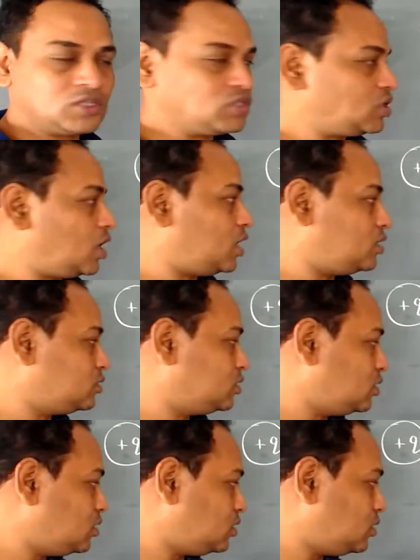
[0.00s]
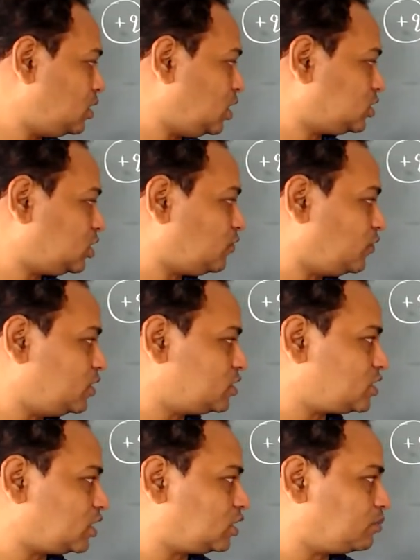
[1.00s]
Charge electric field is
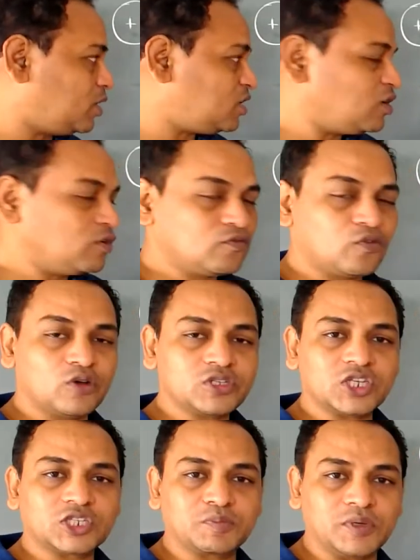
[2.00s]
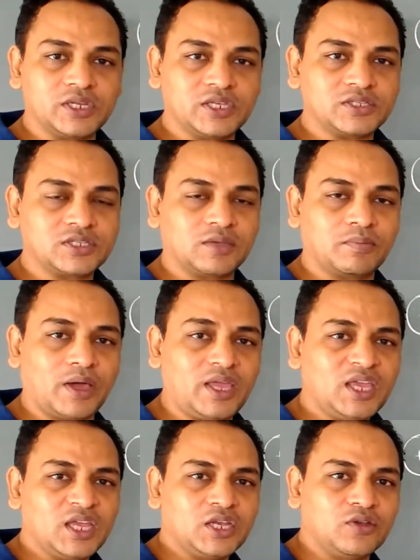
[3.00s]
nothing but force experiencing
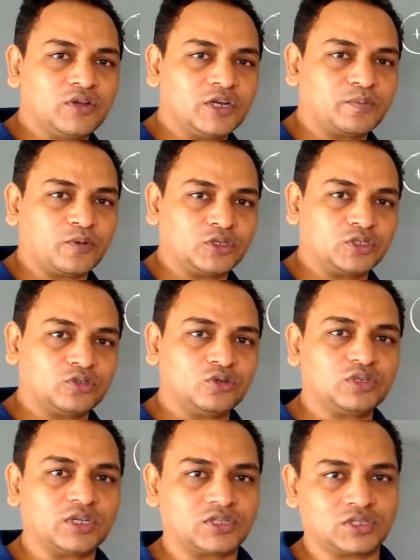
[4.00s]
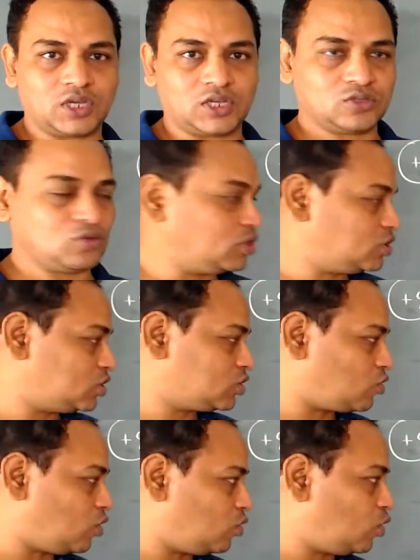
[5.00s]
by unit positive test charge. So this is
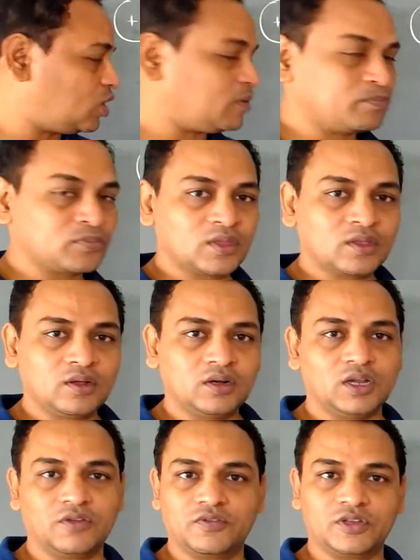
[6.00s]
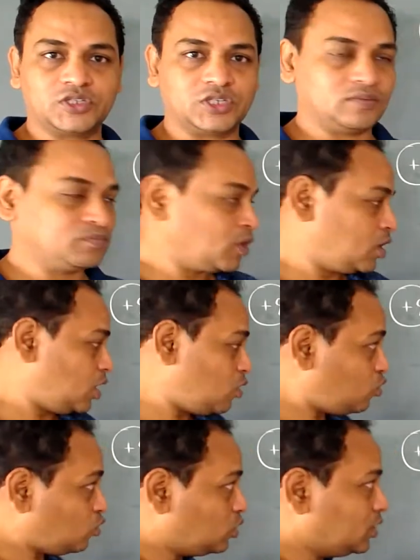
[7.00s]
called what? Definition.
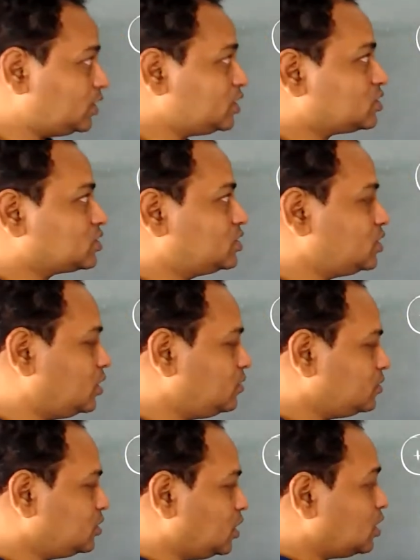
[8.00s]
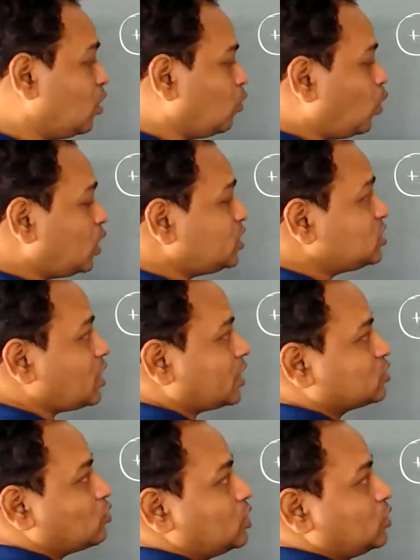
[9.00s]
Now let us see here what is
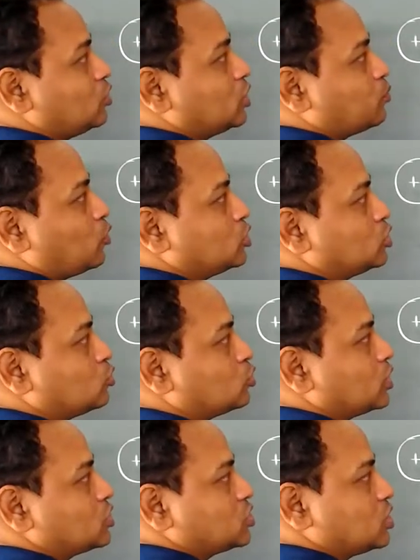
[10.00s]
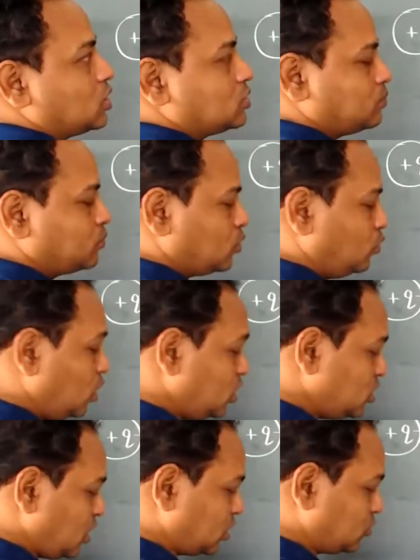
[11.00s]
actually unit positive test charge. What
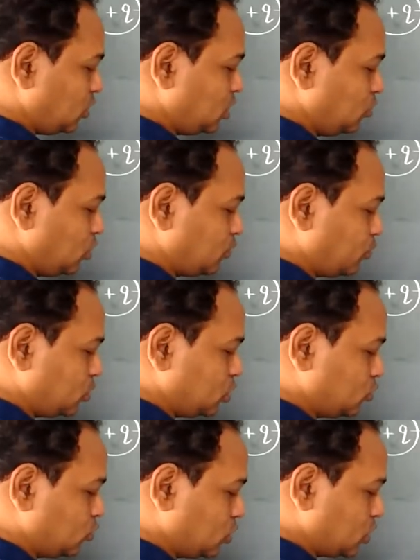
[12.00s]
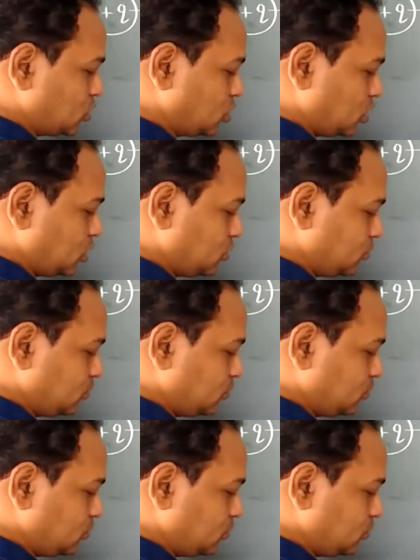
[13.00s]
is actually unit positive test charge?